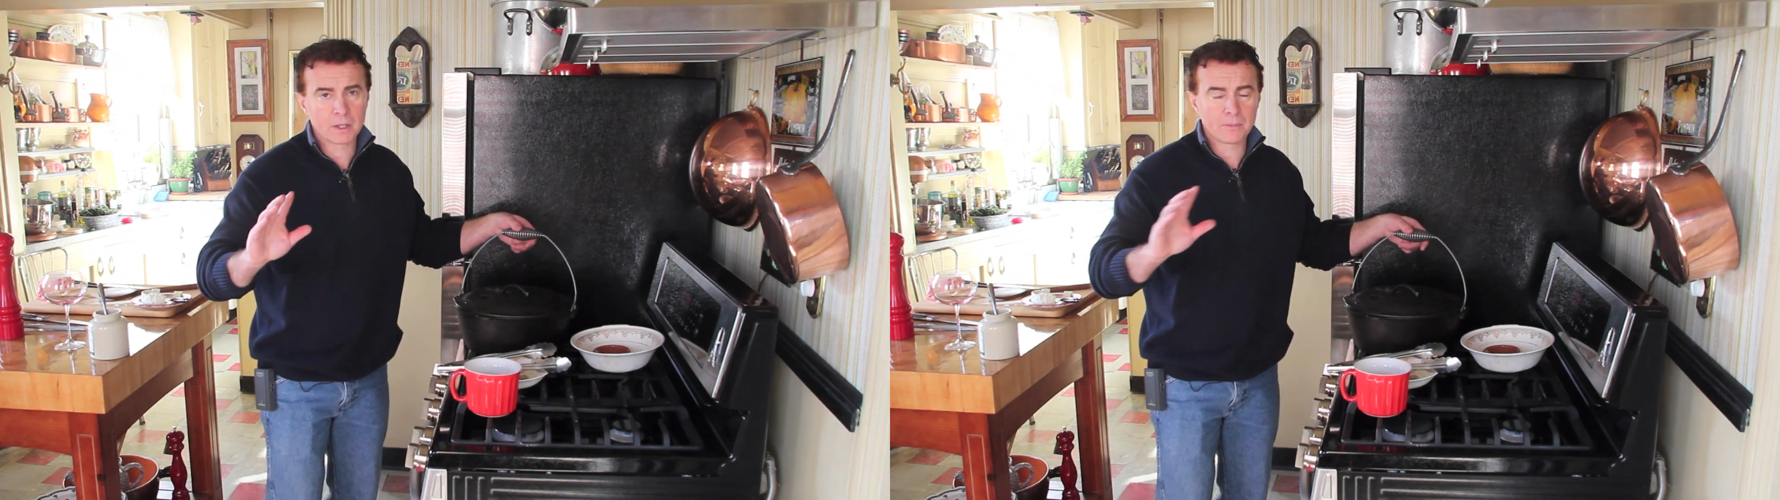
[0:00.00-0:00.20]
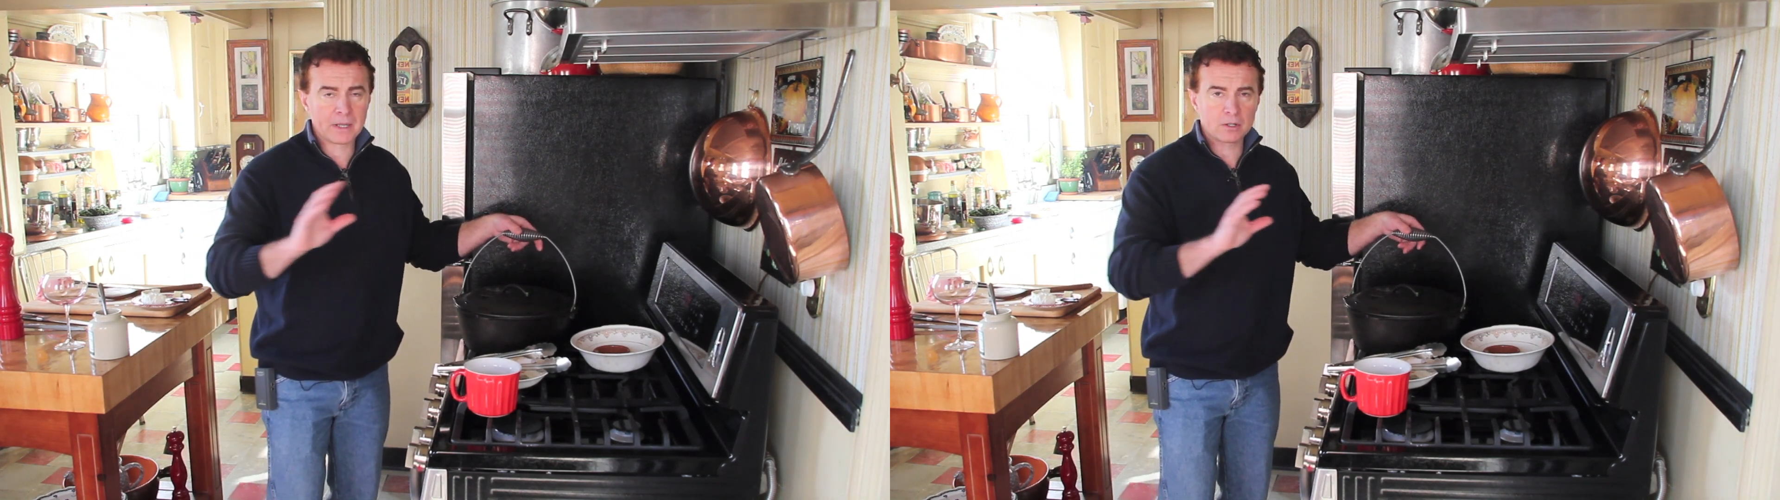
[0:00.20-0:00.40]

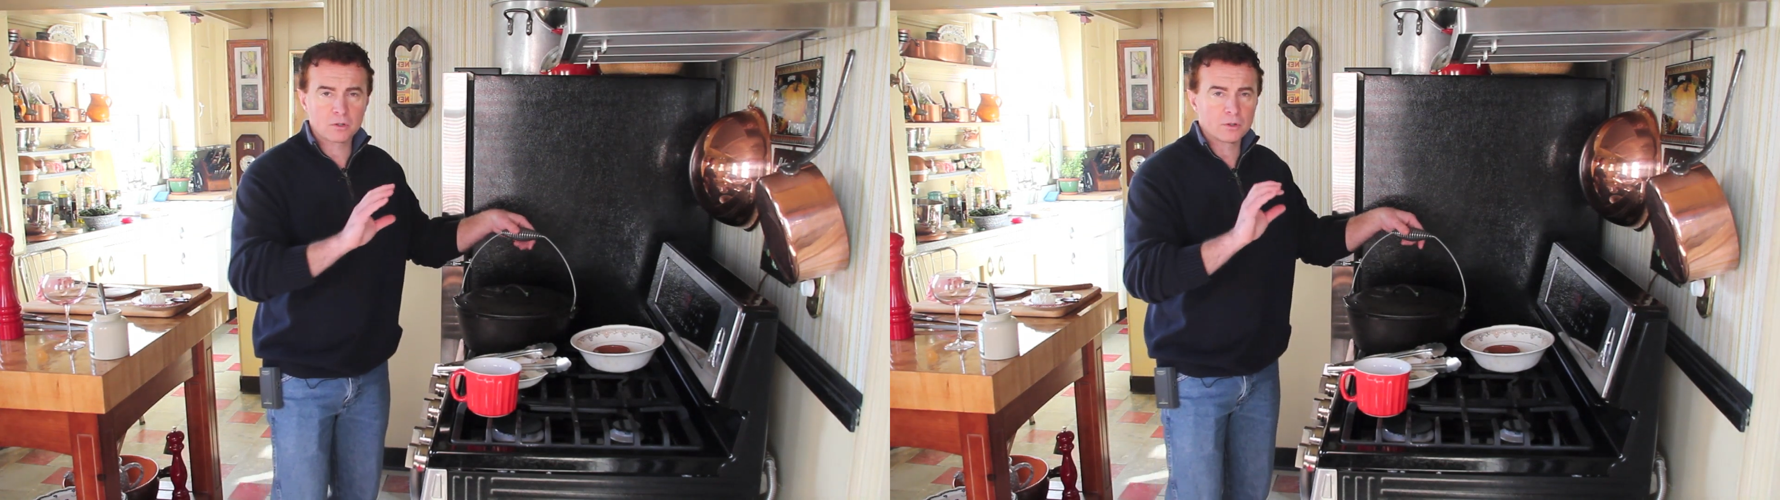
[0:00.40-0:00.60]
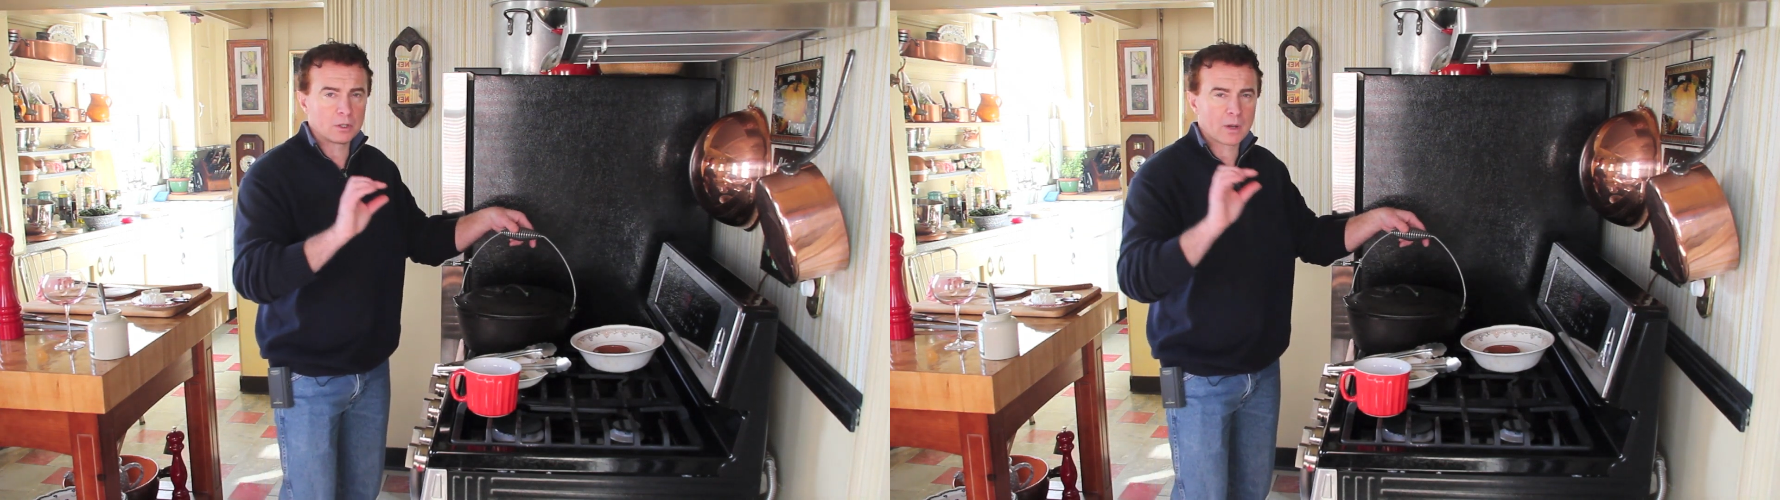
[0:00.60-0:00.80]
to make
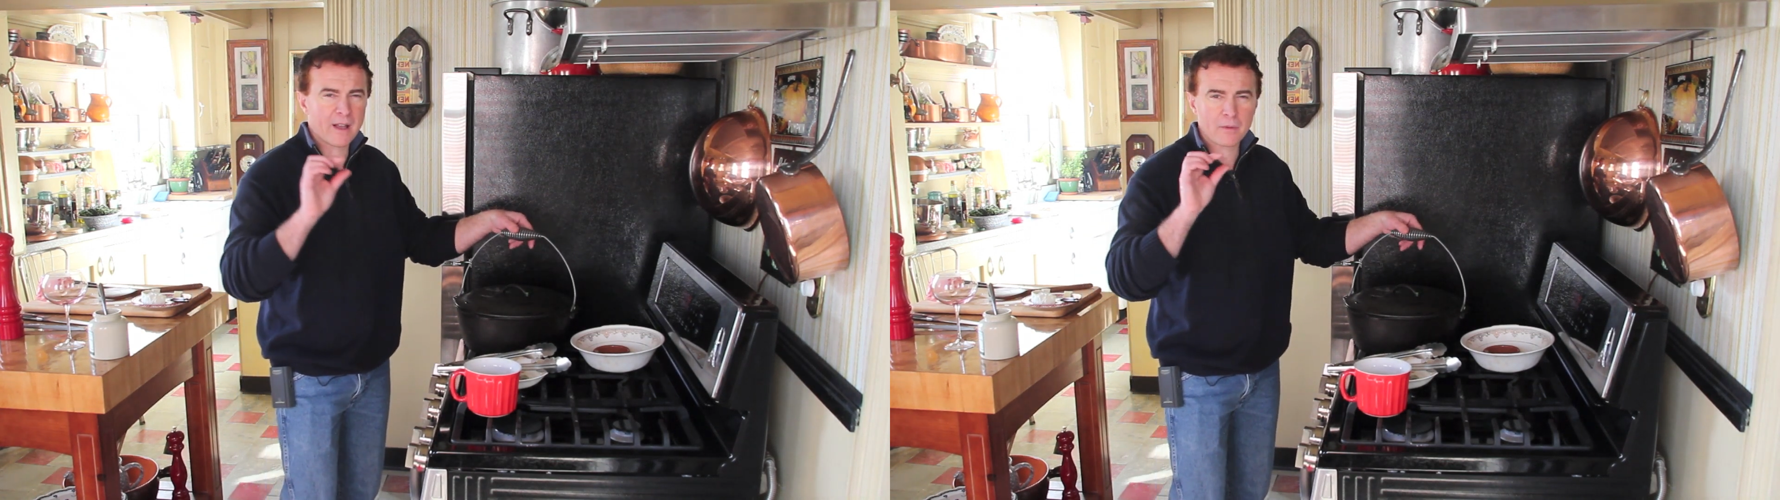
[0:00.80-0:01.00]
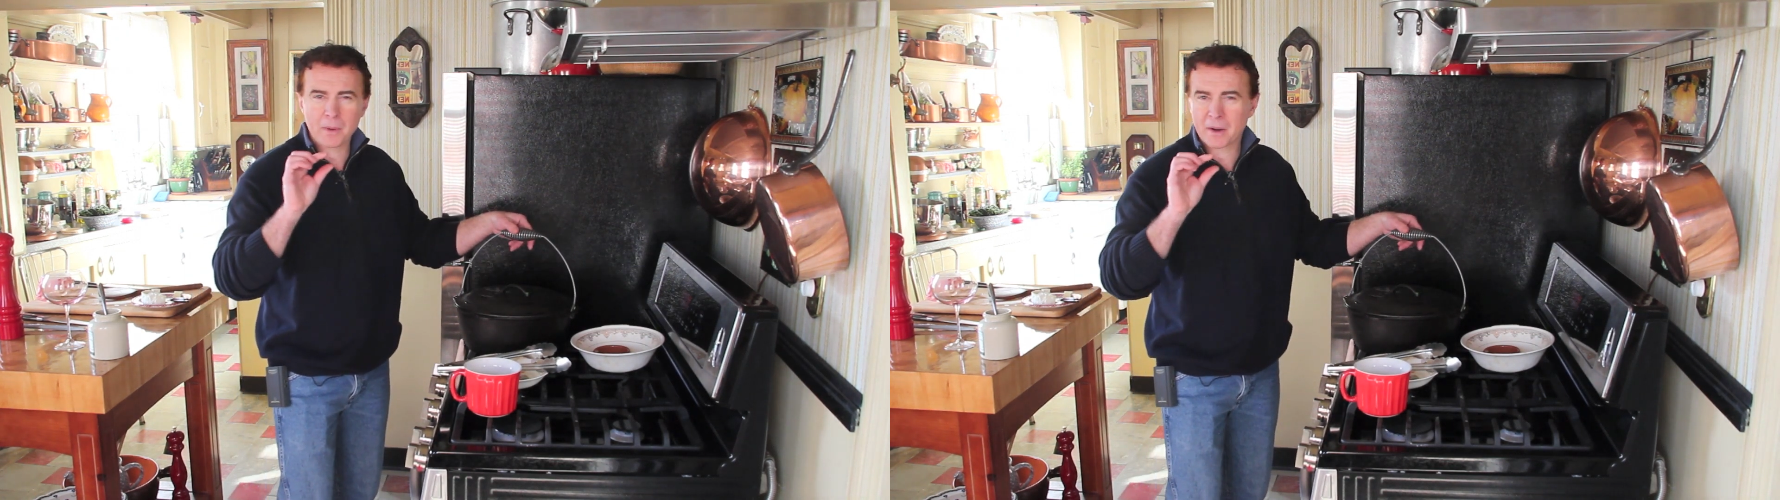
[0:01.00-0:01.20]
sure that you
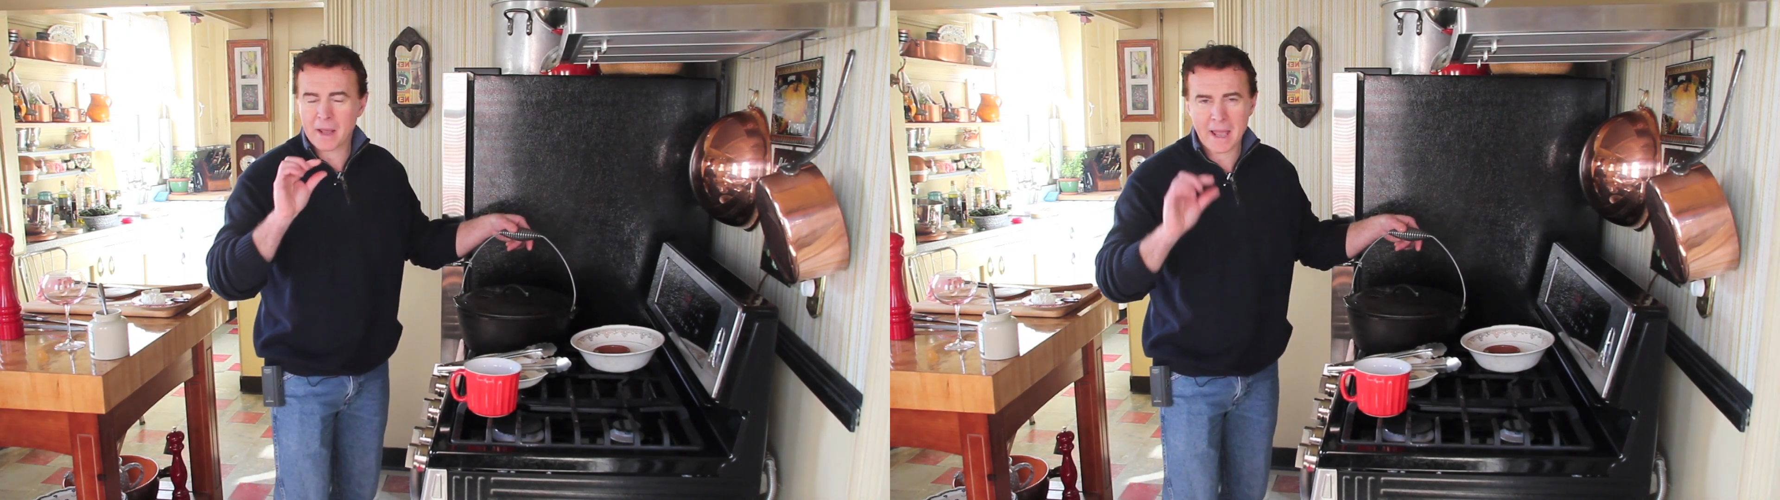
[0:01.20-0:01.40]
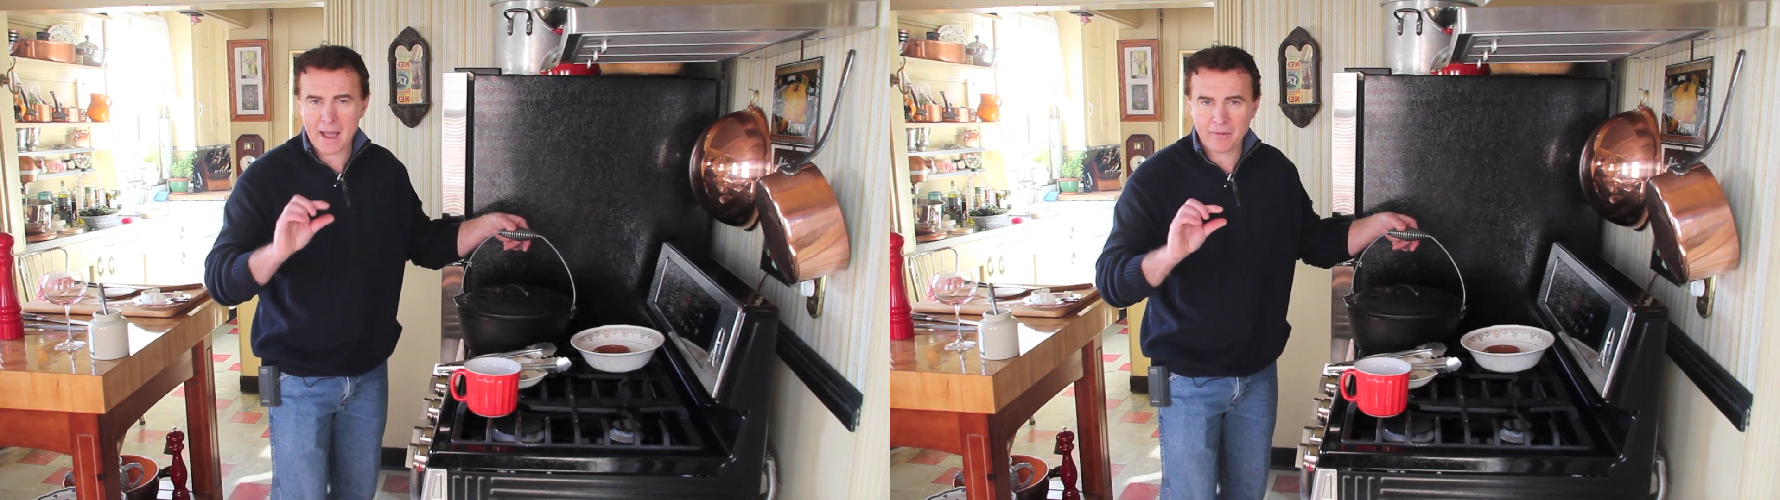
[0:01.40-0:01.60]
have about a
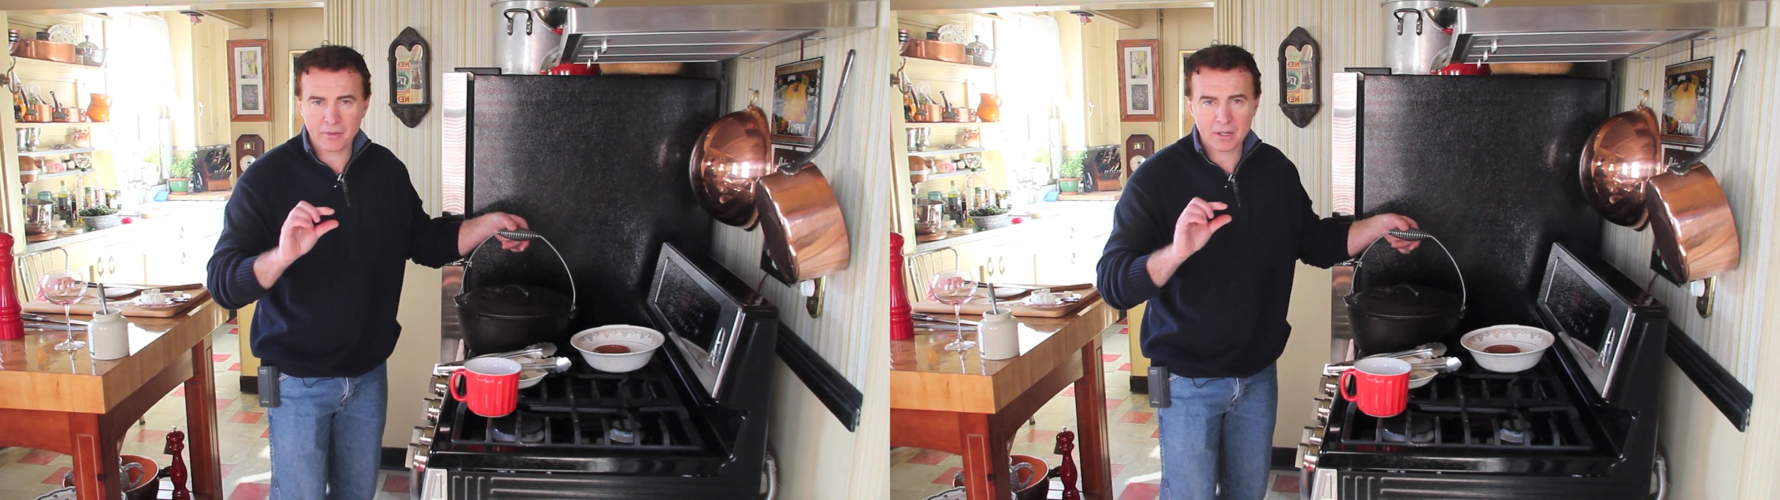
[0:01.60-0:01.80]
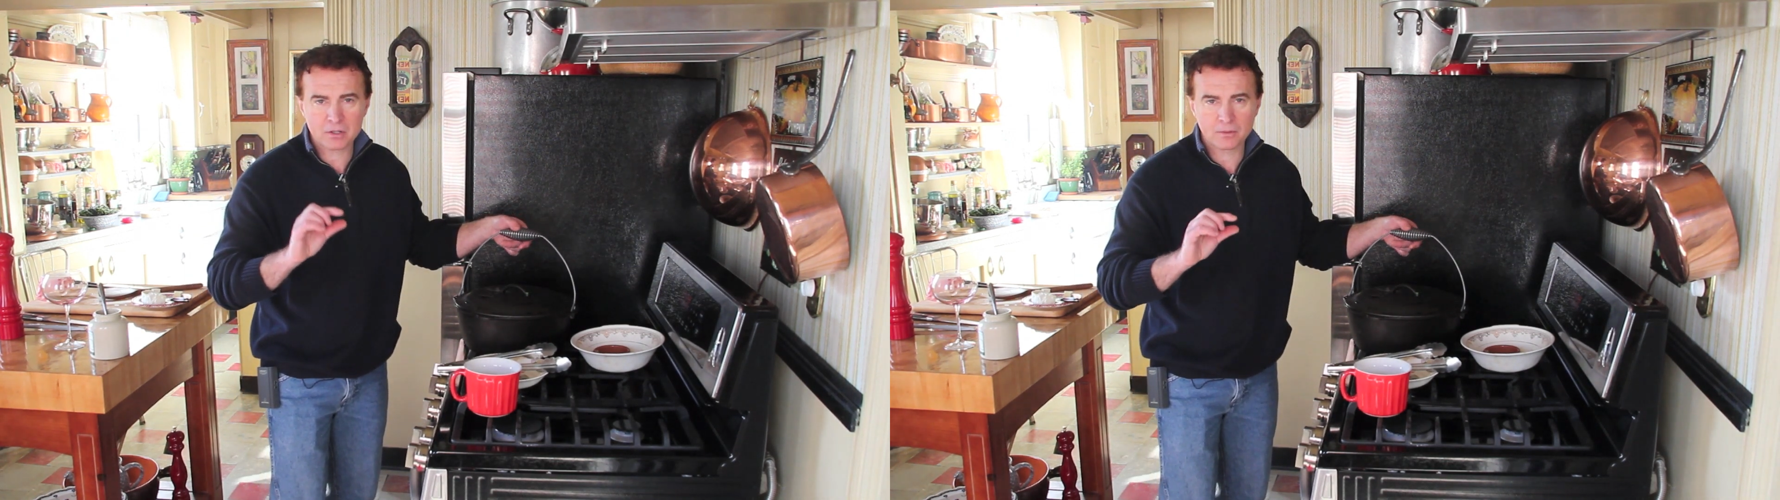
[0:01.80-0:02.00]
½ an
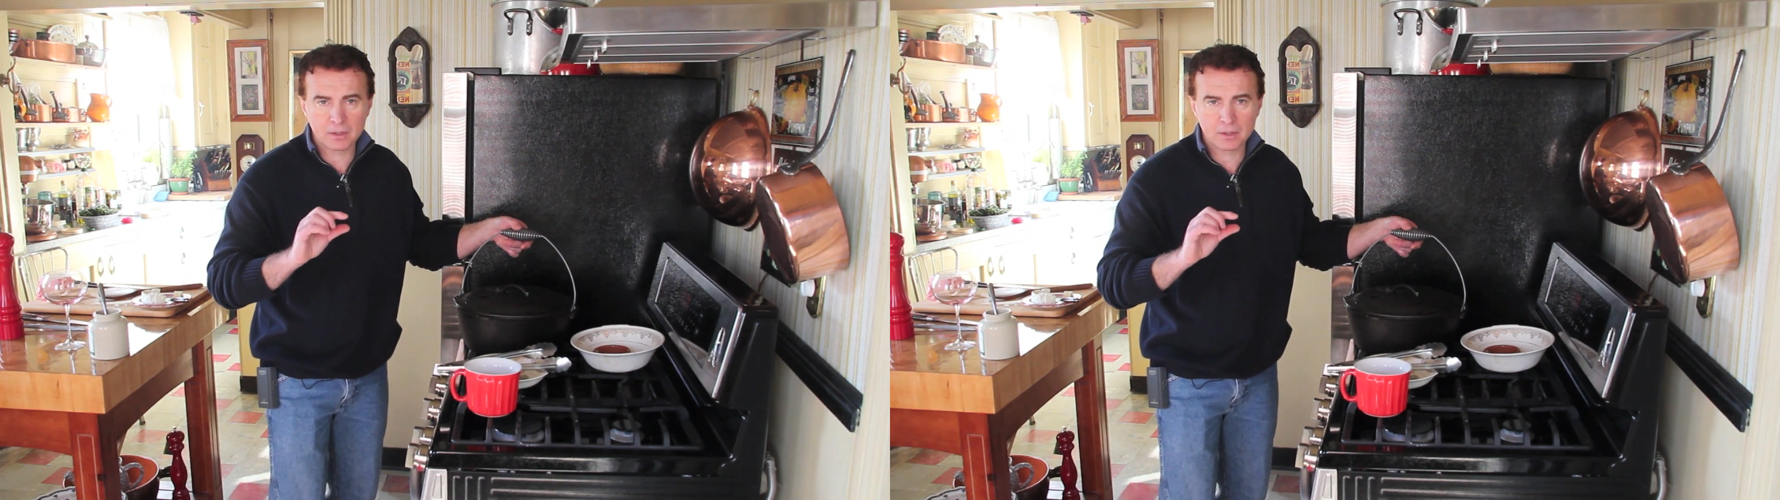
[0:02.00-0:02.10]
inch of